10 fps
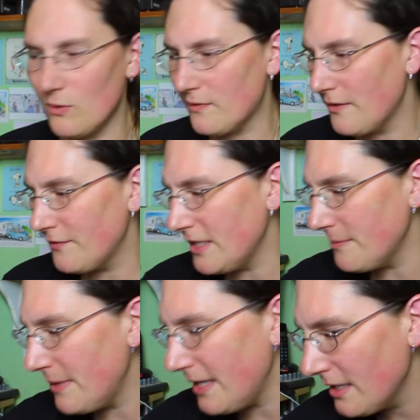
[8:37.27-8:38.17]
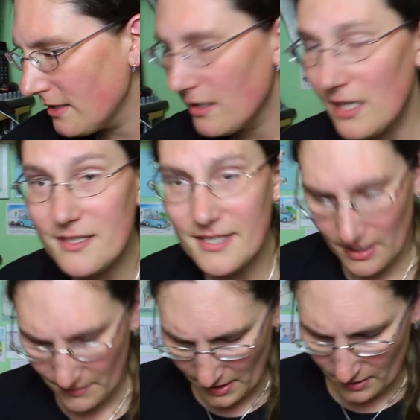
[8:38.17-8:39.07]
over if need be and see
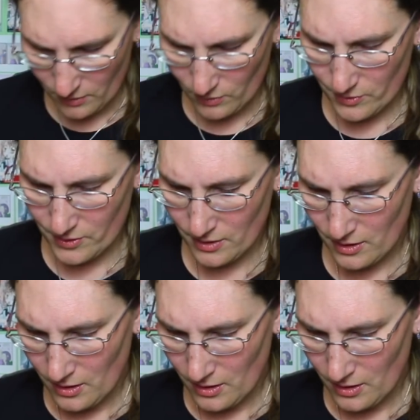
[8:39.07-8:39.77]
how that goes.